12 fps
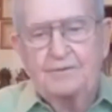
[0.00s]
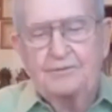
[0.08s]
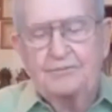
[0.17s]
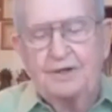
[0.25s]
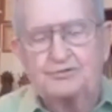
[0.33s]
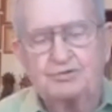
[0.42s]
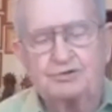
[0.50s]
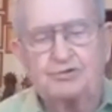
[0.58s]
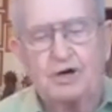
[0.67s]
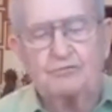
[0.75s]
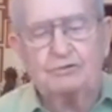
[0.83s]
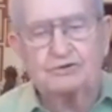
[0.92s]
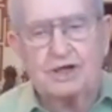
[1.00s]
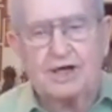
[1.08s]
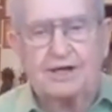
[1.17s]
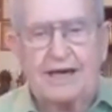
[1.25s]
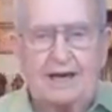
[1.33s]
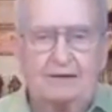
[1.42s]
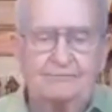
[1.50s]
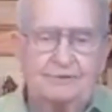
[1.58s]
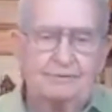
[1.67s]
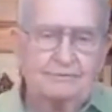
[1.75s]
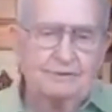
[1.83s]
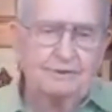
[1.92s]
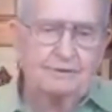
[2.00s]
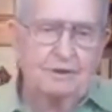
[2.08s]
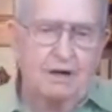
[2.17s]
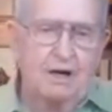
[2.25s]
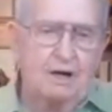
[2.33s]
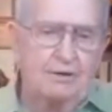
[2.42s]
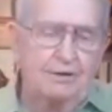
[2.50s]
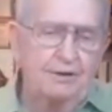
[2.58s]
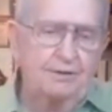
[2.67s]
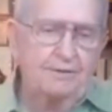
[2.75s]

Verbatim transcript: This was what was laid out. God